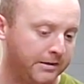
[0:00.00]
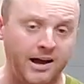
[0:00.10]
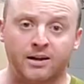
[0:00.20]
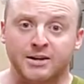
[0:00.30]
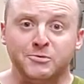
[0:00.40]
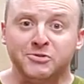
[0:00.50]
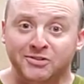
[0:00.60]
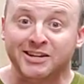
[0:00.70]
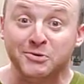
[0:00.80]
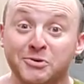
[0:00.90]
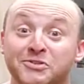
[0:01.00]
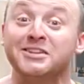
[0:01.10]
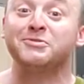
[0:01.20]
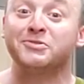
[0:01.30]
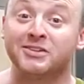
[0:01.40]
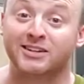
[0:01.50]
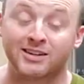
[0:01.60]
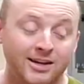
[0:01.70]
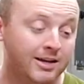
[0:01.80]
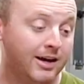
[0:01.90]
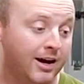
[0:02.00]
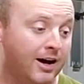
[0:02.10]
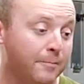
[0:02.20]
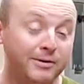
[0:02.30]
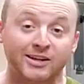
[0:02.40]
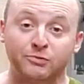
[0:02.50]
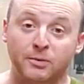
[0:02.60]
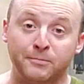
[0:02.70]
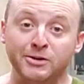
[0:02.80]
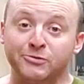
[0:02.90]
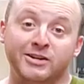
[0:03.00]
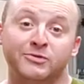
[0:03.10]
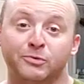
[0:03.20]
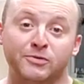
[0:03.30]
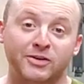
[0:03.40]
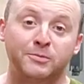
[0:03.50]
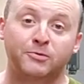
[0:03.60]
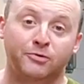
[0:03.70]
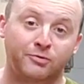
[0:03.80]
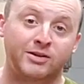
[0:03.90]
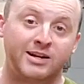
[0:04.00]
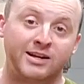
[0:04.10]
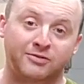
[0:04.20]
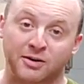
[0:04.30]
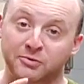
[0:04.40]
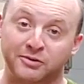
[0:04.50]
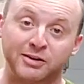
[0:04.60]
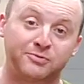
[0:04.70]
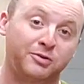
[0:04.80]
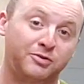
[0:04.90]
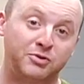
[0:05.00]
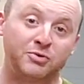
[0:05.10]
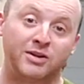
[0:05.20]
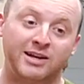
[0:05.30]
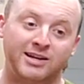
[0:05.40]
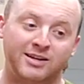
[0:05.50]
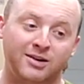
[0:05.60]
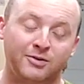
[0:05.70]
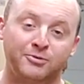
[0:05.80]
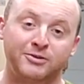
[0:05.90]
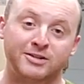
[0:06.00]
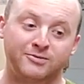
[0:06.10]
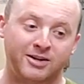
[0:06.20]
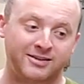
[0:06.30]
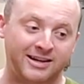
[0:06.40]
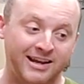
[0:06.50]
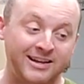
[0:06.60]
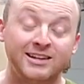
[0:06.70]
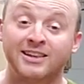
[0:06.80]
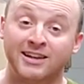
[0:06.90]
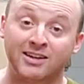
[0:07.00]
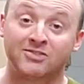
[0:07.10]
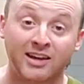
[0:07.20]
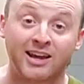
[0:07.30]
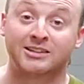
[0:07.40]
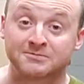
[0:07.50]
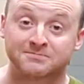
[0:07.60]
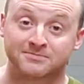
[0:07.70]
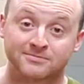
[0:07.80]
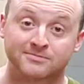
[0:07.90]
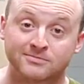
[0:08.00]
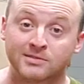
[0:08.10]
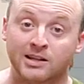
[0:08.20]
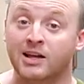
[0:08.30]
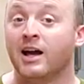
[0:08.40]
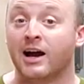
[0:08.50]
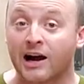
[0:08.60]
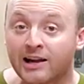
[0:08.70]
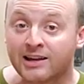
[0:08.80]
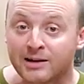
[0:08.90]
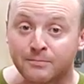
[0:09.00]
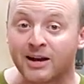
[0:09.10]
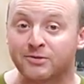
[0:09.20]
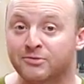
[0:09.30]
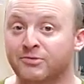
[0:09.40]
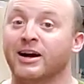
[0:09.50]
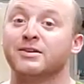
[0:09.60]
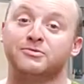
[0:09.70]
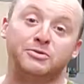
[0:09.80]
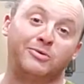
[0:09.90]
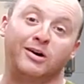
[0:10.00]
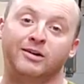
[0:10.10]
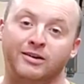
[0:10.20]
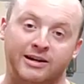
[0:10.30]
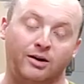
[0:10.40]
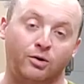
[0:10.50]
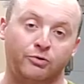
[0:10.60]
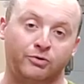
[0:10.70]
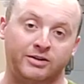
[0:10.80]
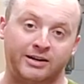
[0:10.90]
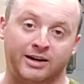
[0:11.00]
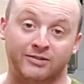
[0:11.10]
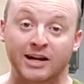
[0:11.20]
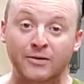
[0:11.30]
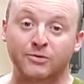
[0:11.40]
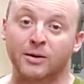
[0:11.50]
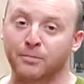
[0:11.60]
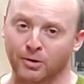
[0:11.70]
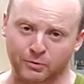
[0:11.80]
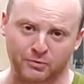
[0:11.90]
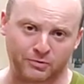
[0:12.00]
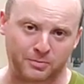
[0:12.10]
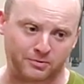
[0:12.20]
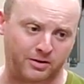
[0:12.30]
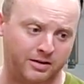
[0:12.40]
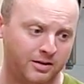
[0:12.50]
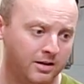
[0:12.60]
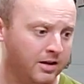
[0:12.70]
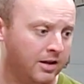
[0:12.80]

Yeah, it was interesting. But guess what? Mud trains weren't available for 3 days. I was there for a 2-day off-roading event that ended the next day. I came back with 5 new all-terrain tires after I borrowed one from a friend.